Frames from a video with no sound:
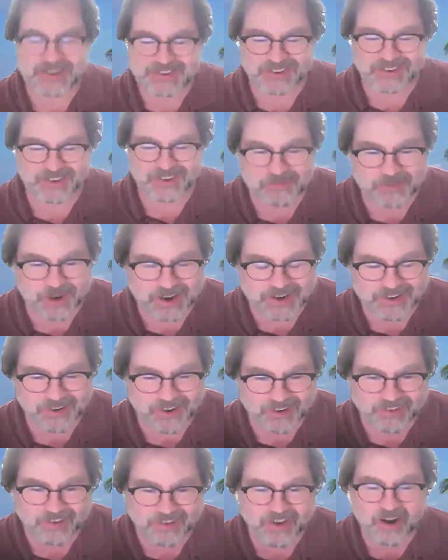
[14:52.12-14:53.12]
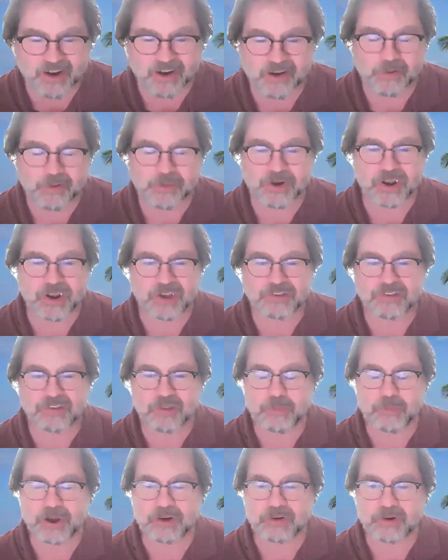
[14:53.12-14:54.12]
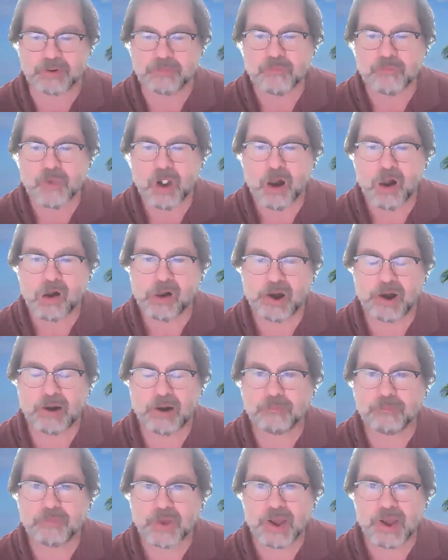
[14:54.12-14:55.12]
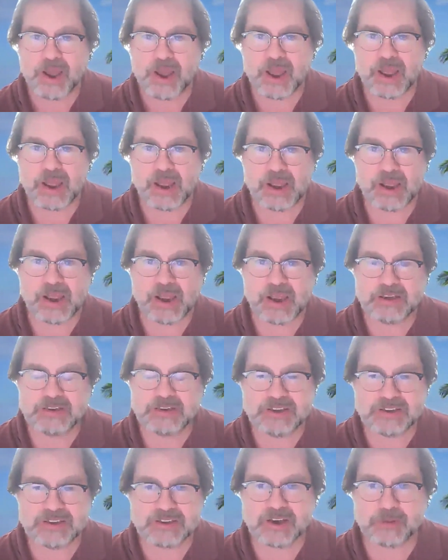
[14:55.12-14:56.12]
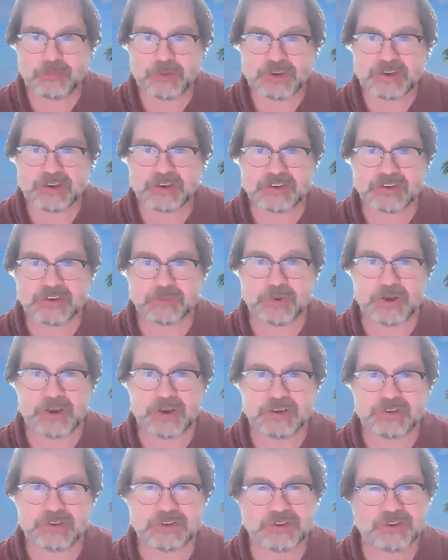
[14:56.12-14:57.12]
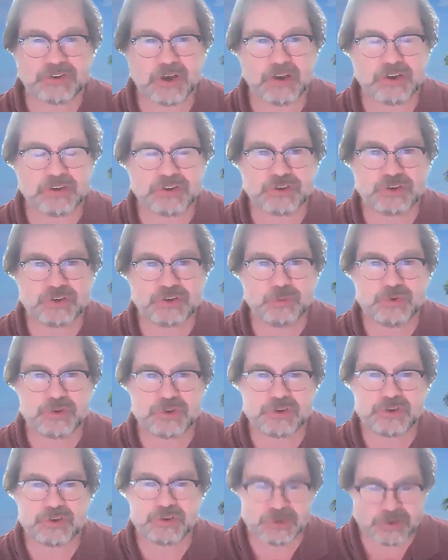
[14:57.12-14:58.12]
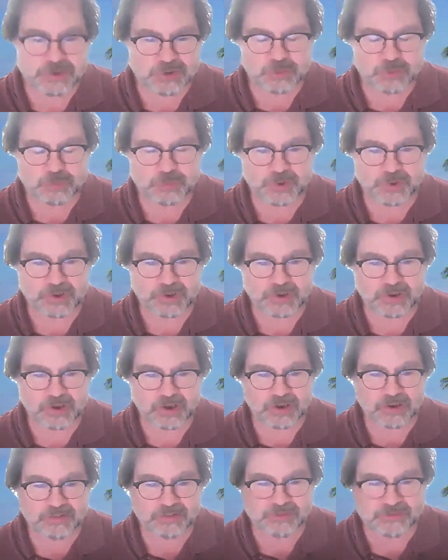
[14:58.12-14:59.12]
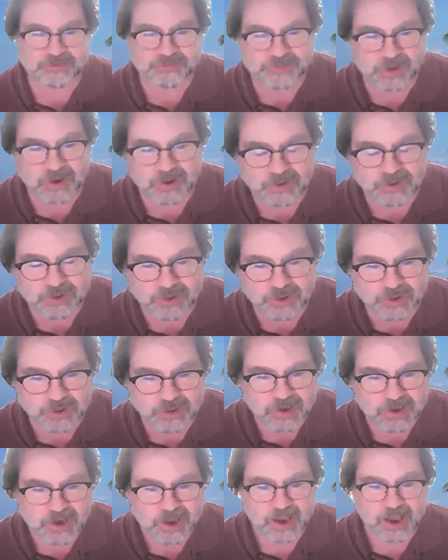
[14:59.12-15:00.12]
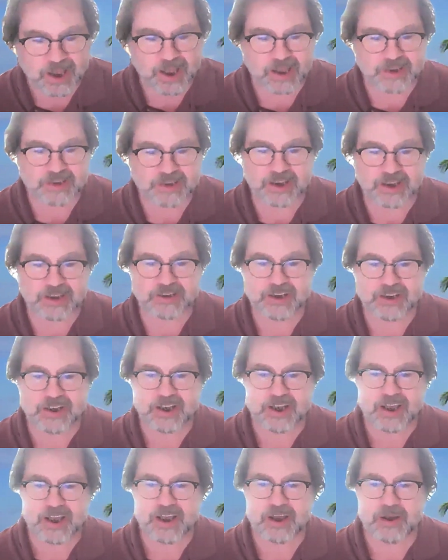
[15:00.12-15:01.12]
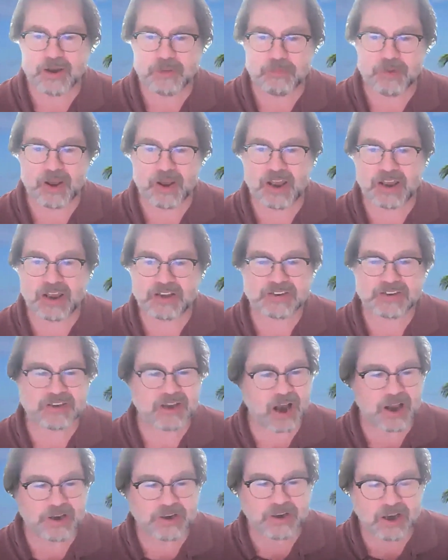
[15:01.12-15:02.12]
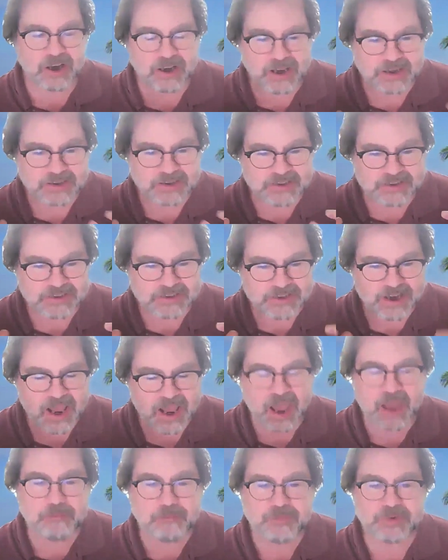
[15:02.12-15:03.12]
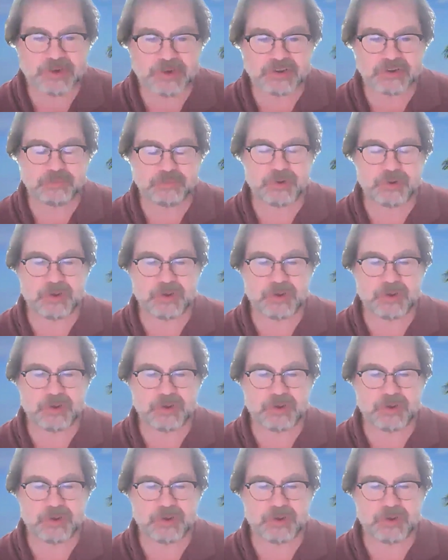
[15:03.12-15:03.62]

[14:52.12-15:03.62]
Sorry, my dog's kind of going nuts in the background. Um, Anti-Semitism it's so stupid and vulgar, and it's tempting to